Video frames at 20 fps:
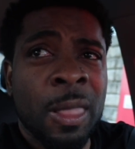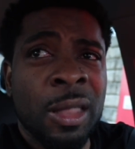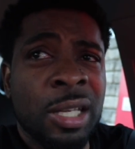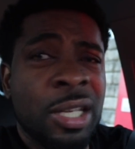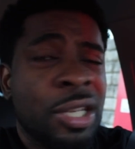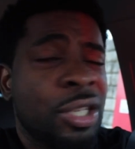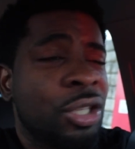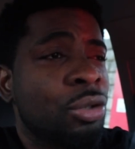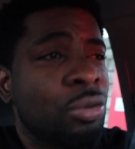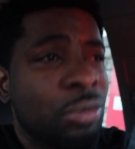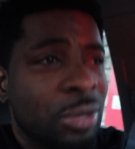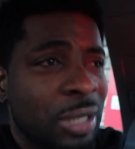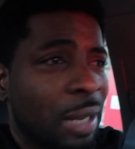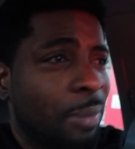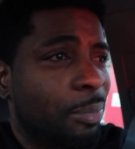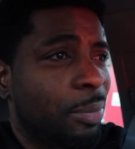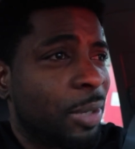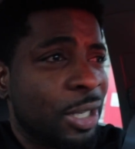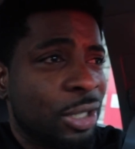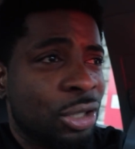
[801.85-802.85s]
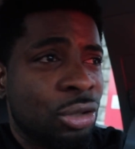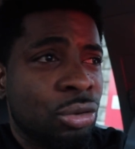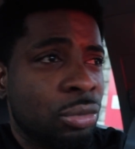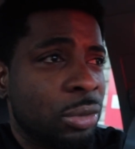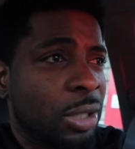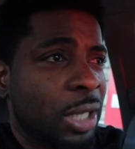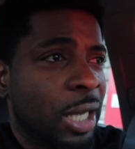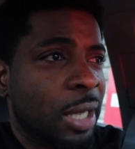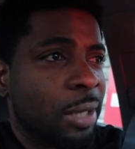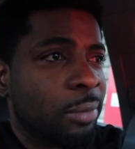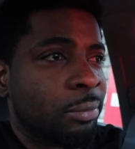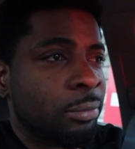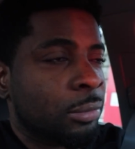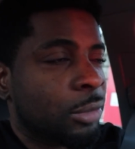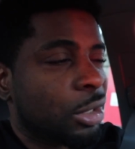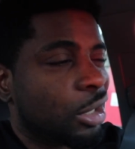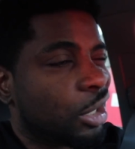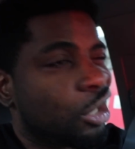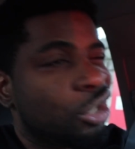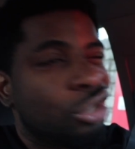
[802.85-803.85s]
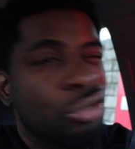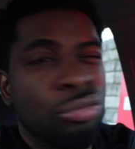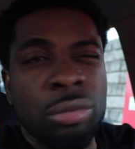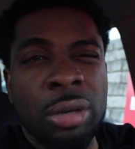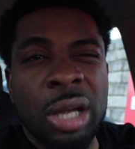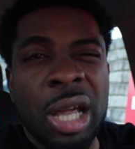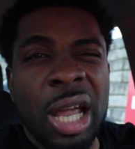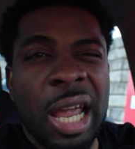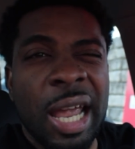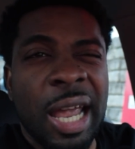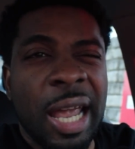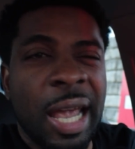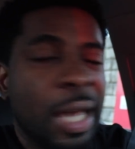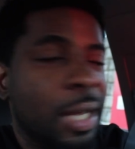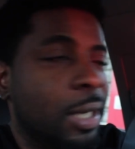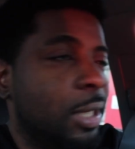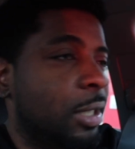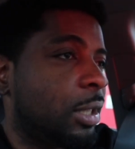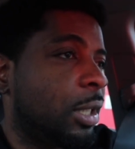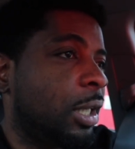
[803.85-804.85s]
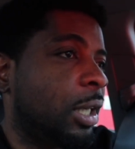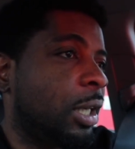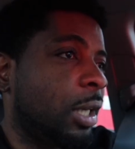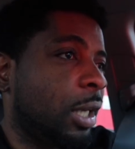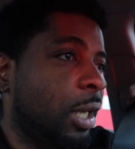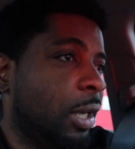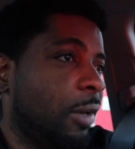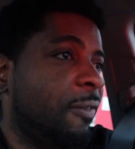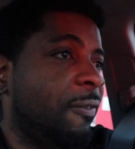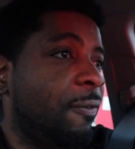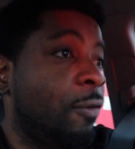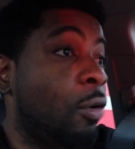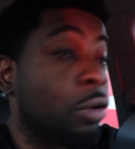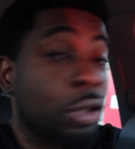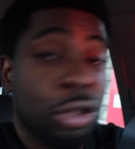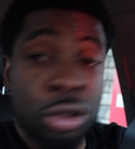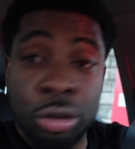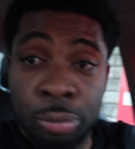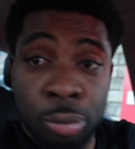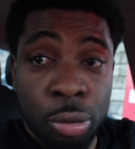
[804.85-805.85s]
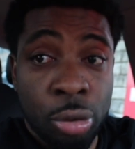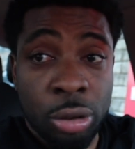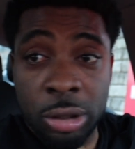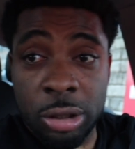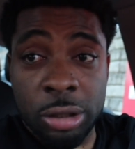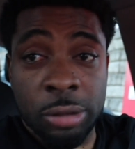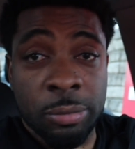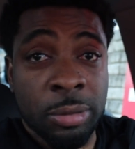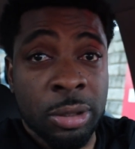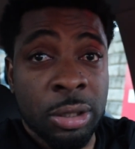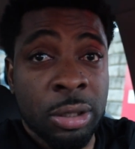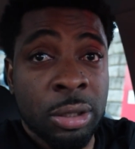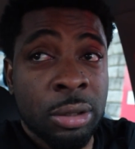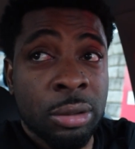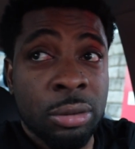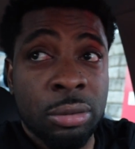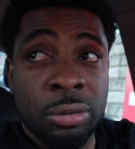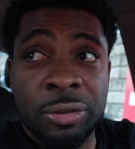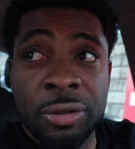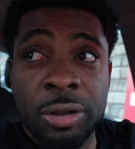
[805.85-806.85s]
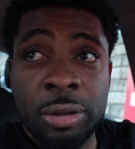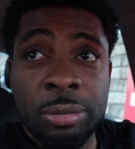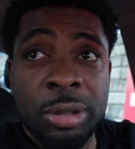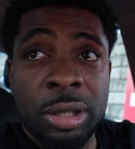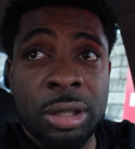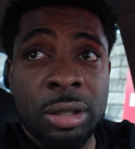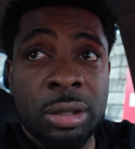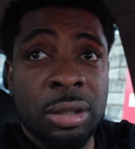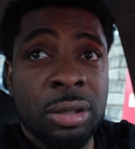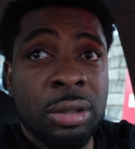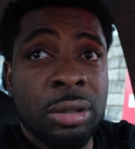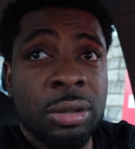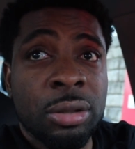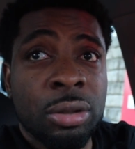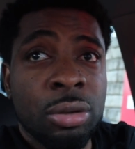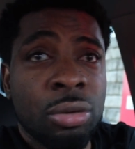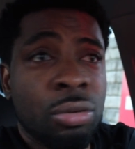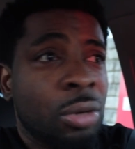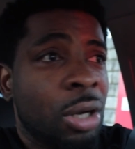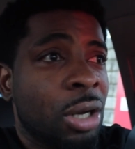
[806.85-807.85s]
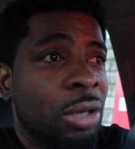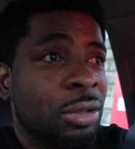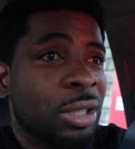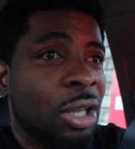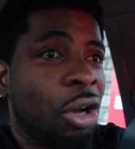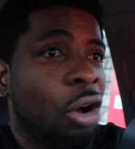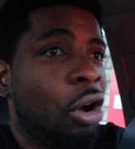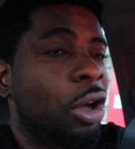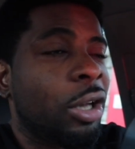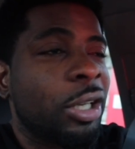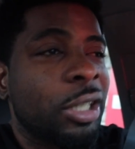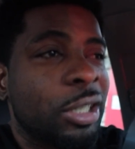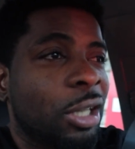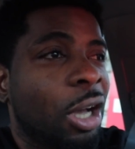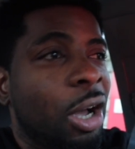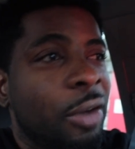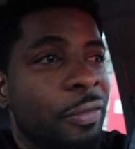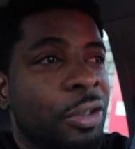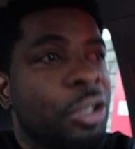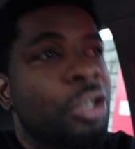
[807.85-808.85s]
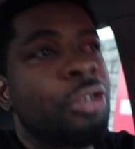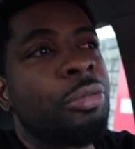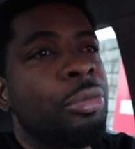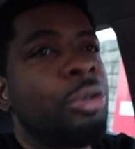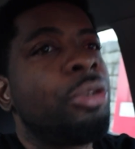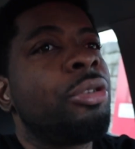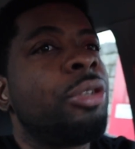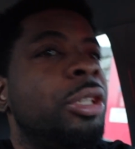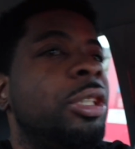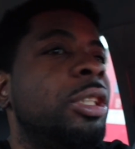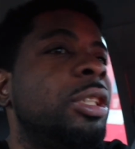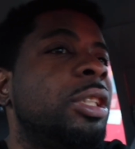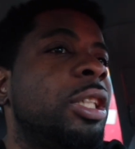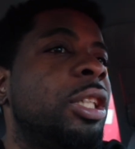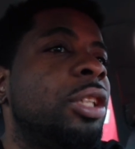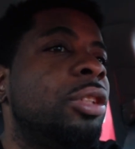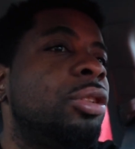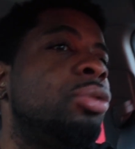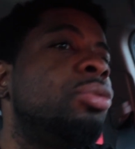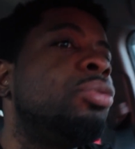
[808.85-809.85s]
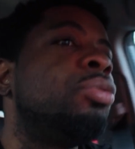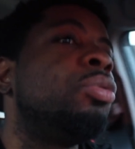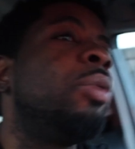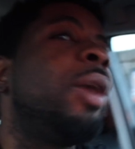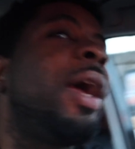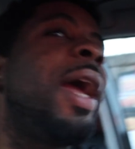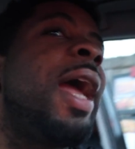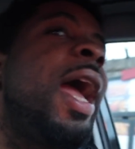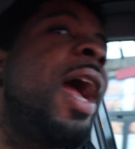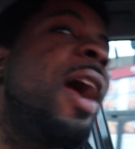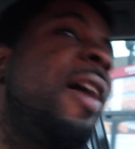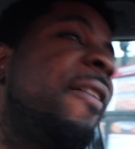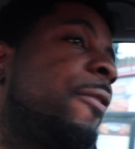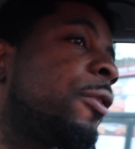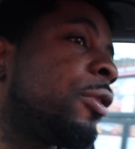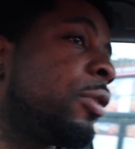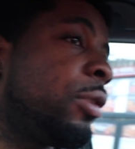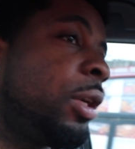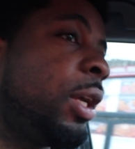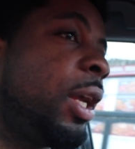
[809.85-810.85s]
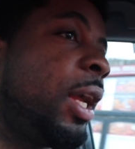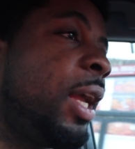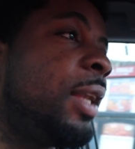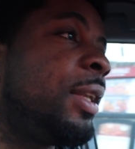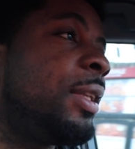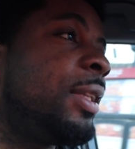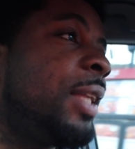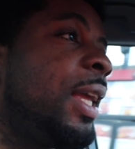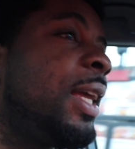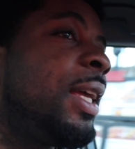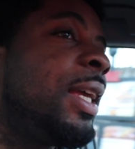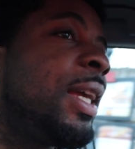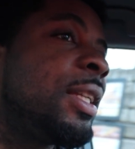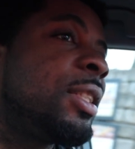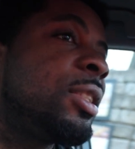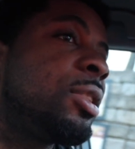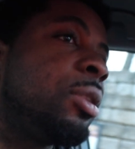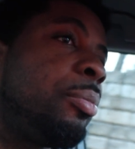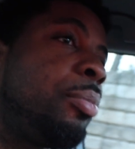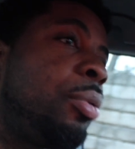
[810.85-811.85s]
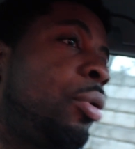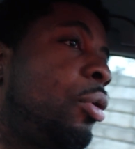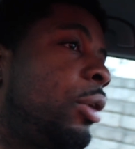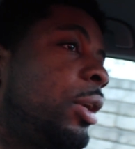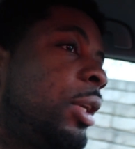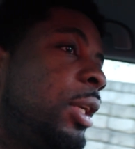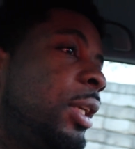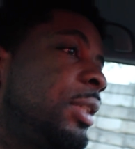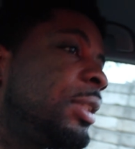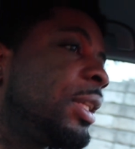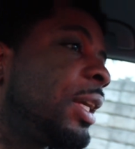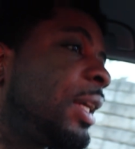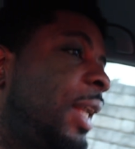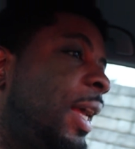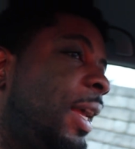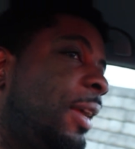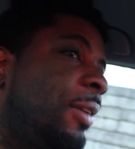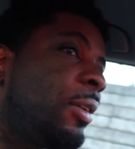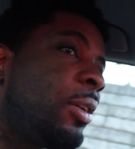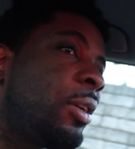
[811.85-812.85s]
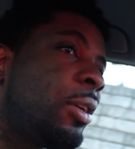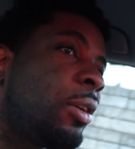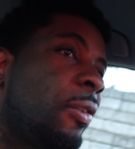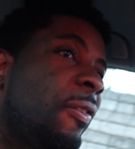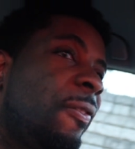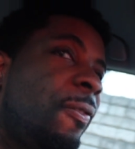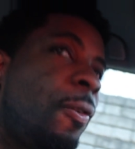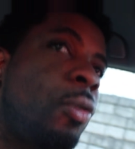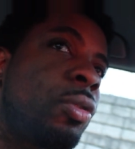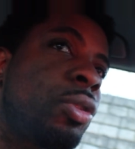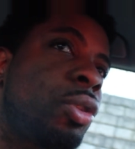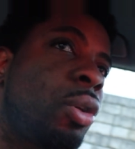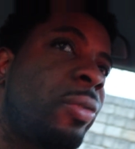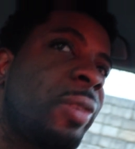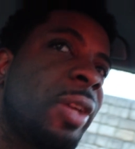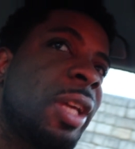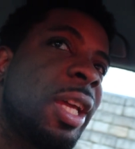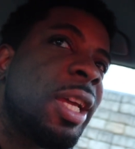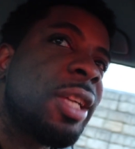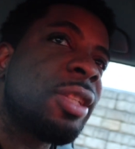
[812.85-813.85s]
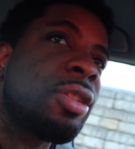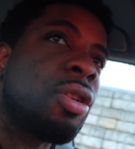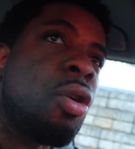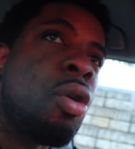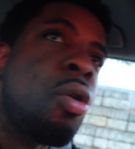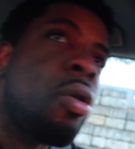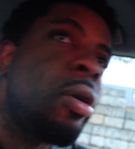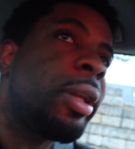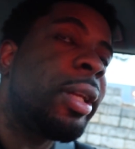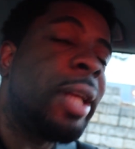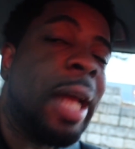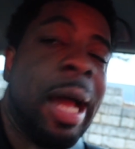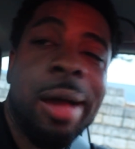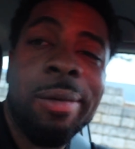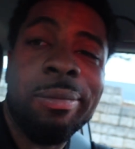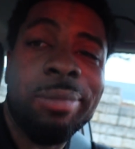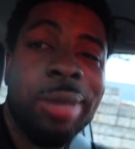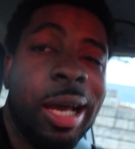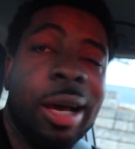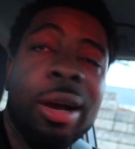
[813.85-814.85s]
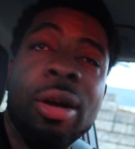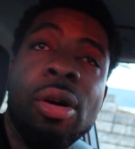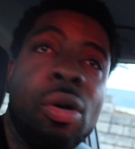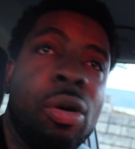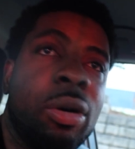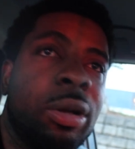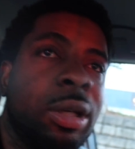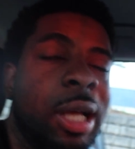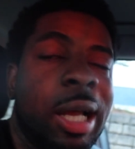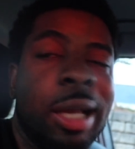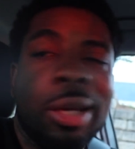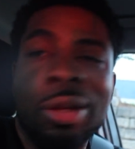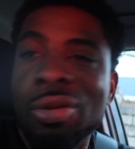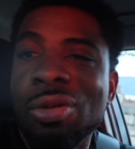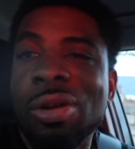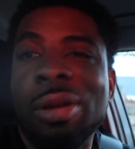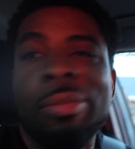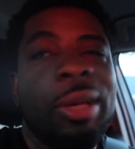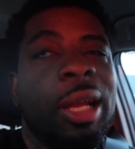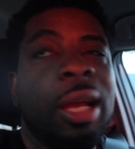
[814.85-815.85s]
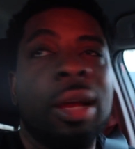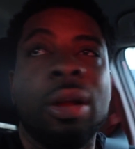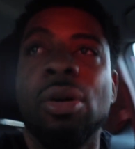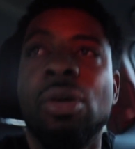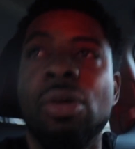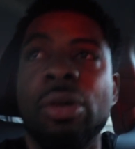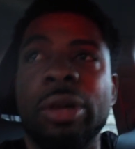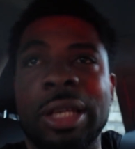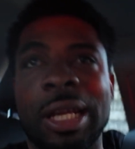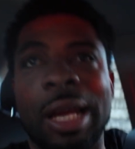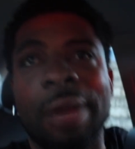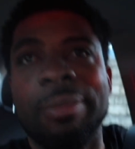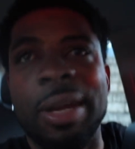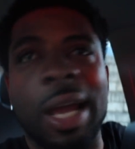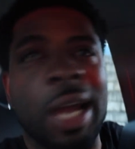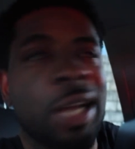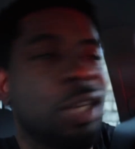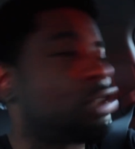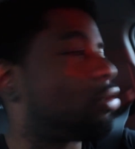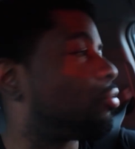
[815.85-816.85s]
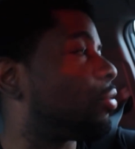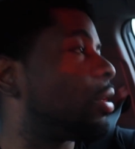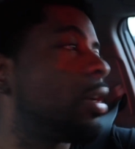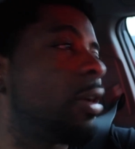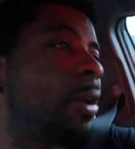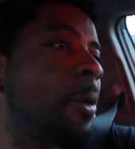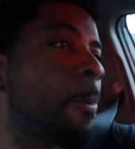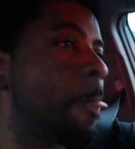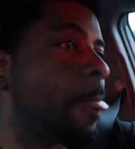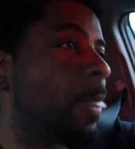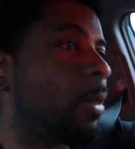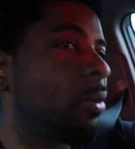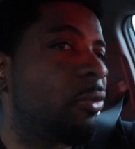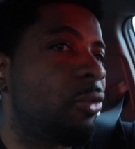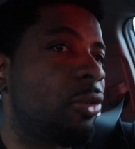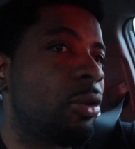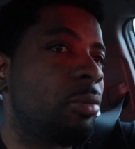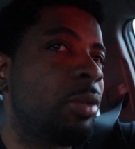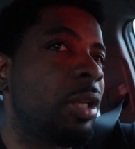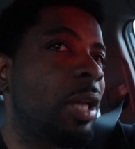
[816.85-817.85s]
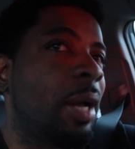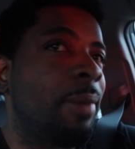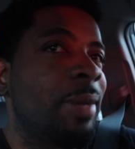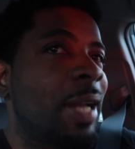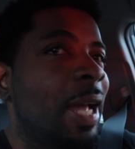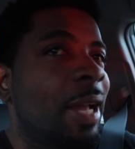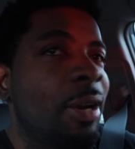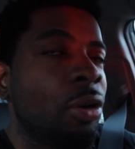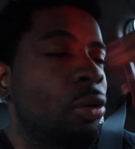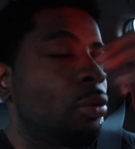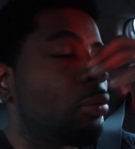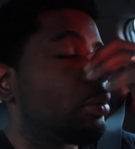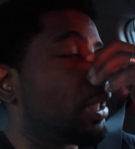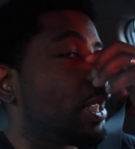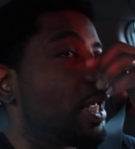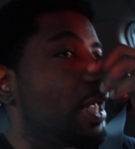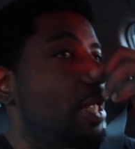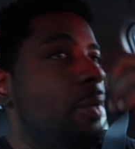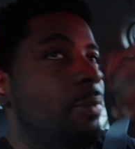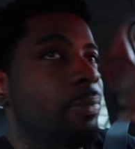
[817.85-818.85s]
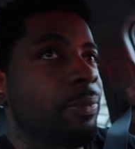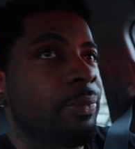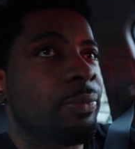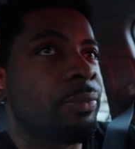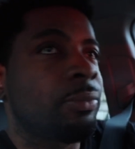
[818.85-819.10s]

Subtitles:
These dudes that play 2K can do anything and folks support them. You feel me? Who else? All these other communities can do whatever and they get supported. It's not like folks over here is corny. I'm not corny. I know I'm not corny. I'm not, you feel me? I'm not no lame.